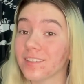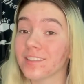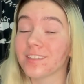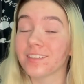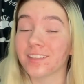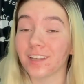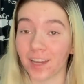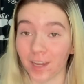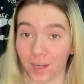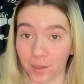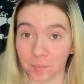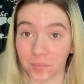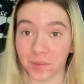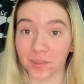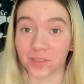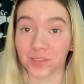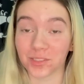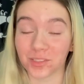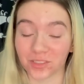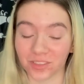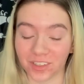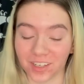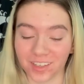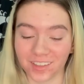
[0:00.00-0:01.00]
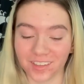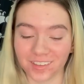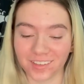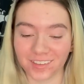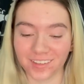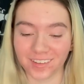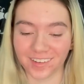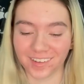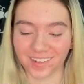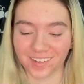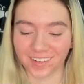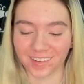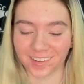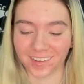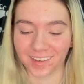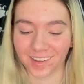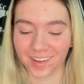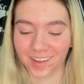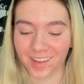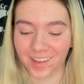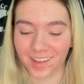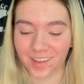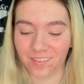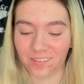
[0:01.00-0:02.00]
time constraint on
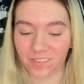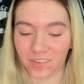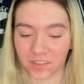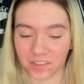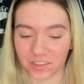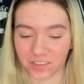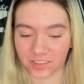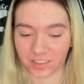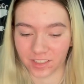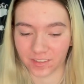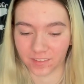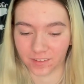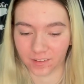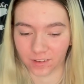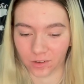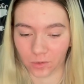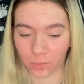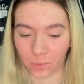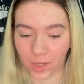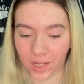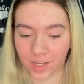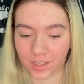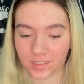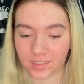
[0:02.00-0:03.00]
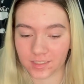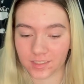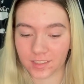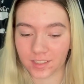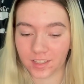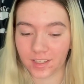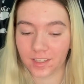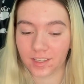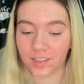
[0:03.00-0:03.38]
finishing their quest.